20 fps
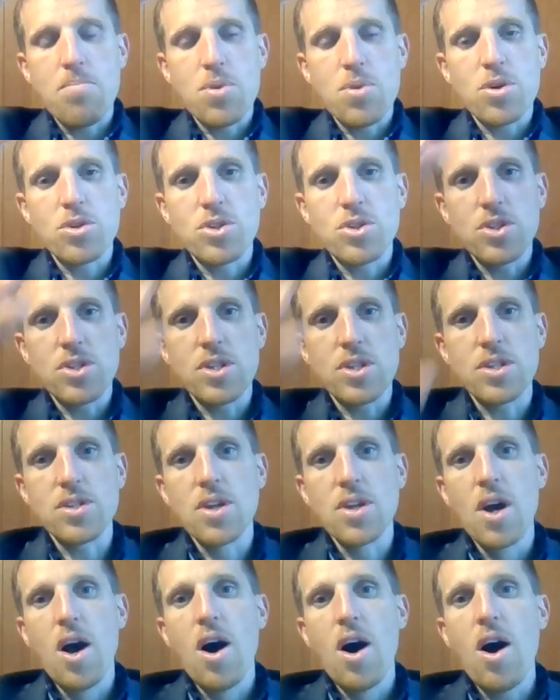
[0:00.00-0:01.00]

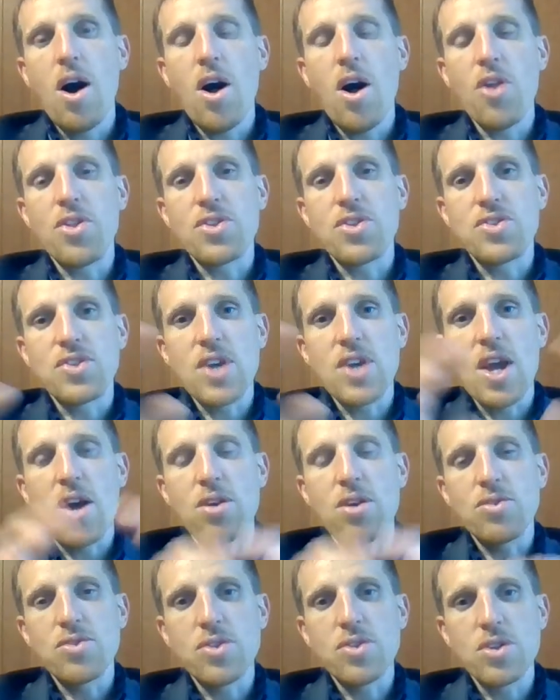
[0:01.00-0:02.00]
purchases. All the
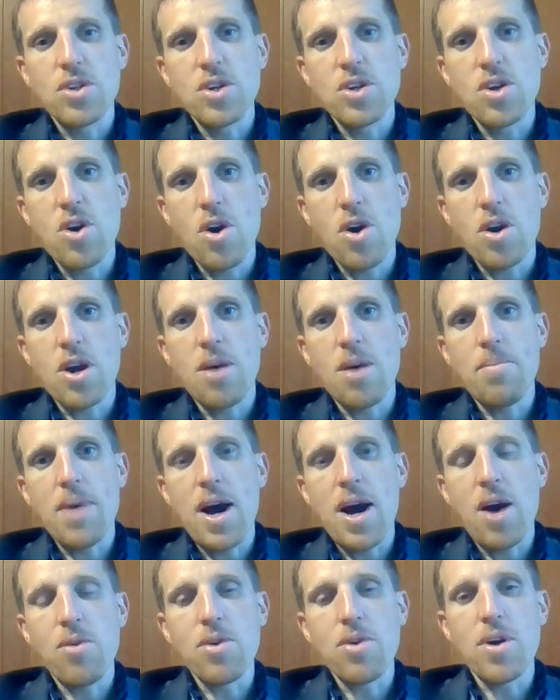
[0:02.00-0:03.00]
sales come
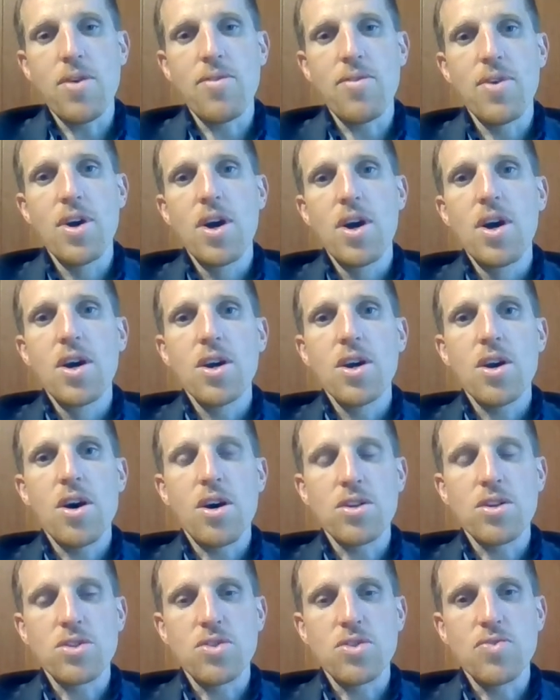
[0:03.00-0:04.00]
out of
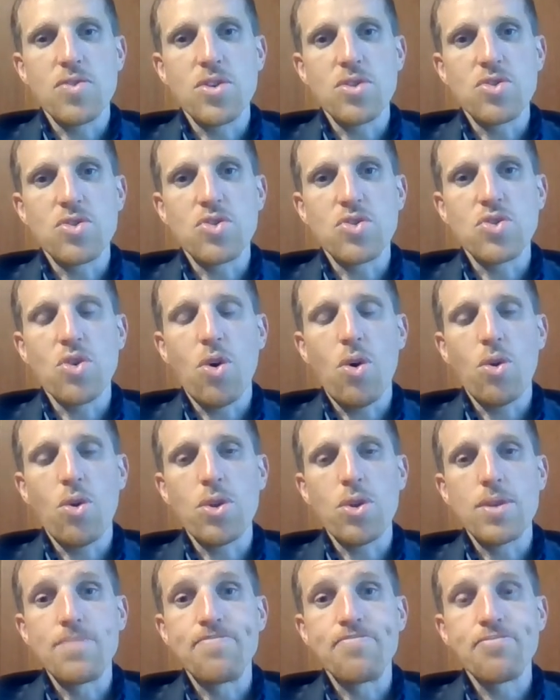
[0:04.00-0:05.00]
cost of goods
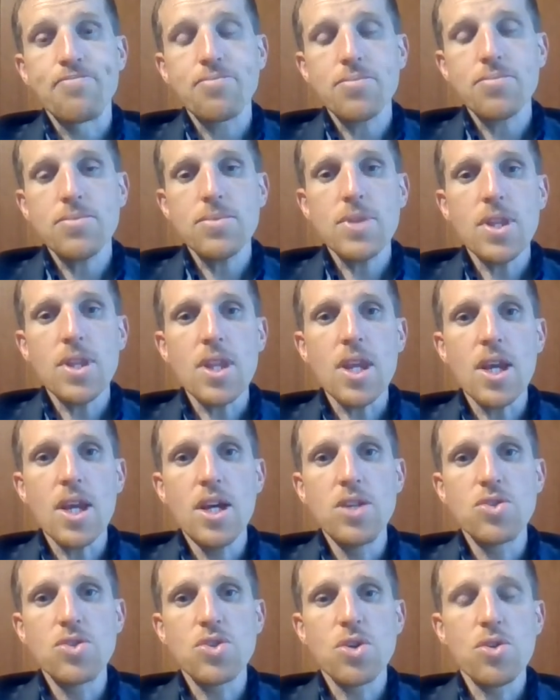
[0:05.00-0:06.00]
sold.
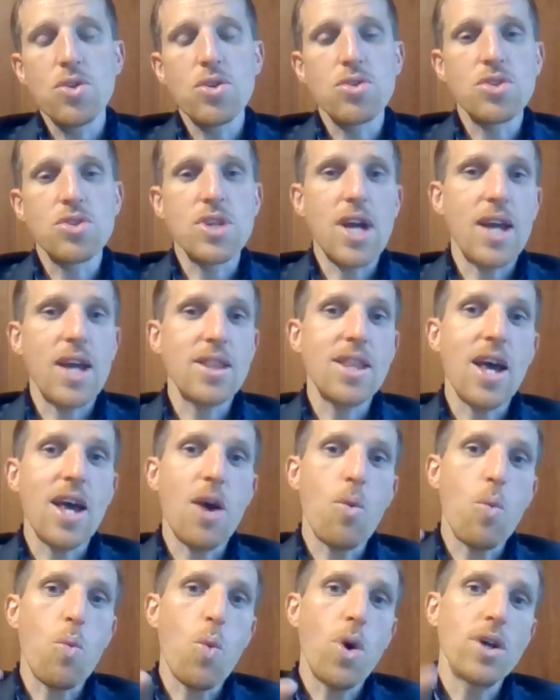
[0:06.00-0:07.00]
And so there's not
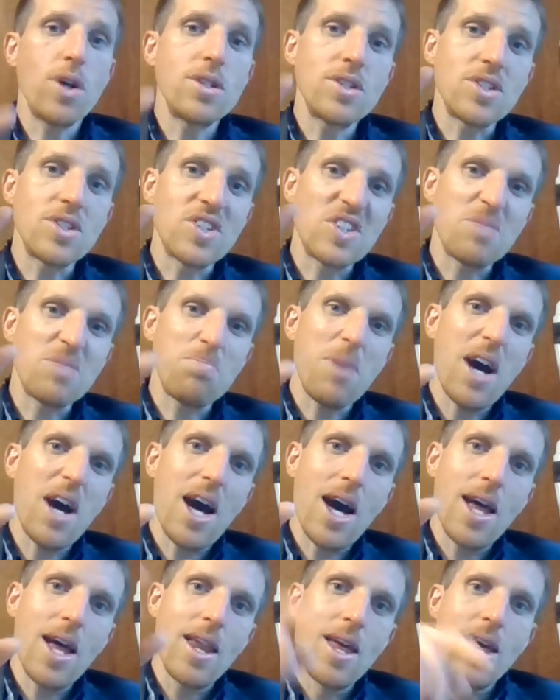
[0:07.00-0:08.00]
that one
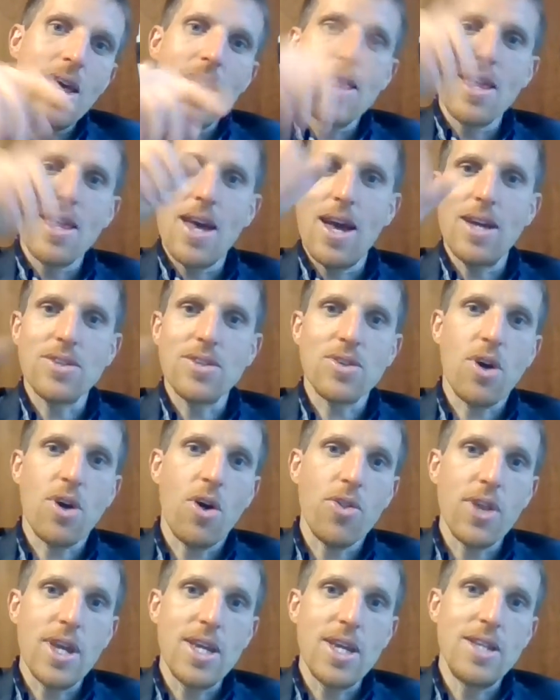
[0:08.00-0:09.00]
spot that has
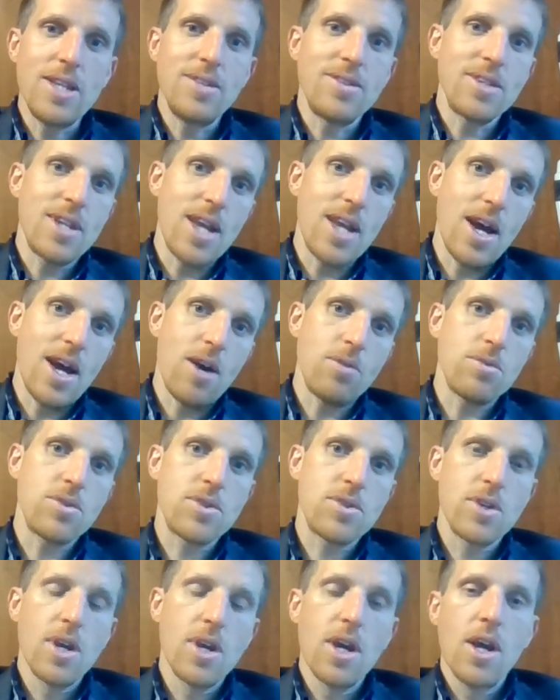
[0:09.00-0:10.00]
all the ins and
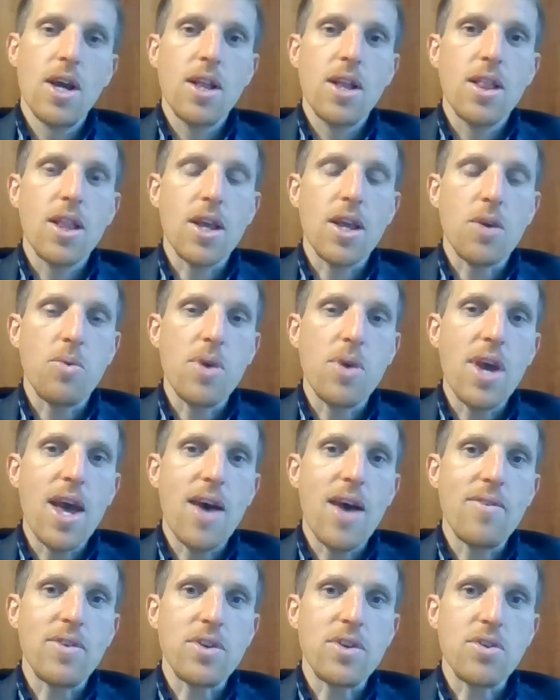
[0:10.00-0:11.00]
outs like we
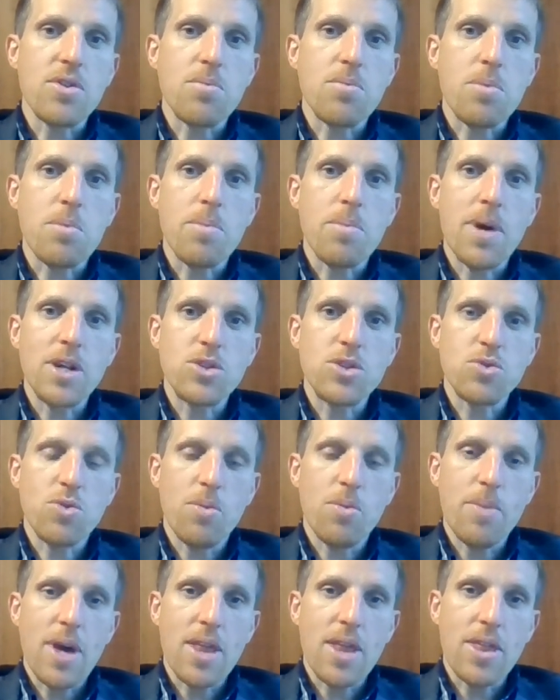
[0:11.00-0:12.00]
have under the
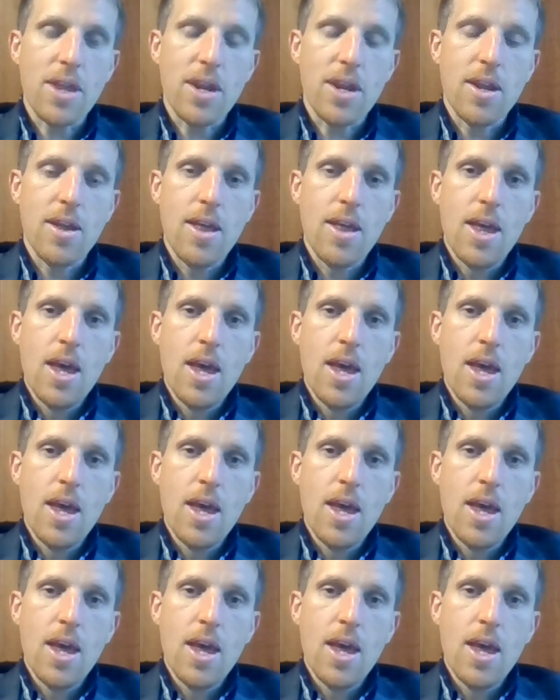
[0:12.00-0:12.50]
perpetual method.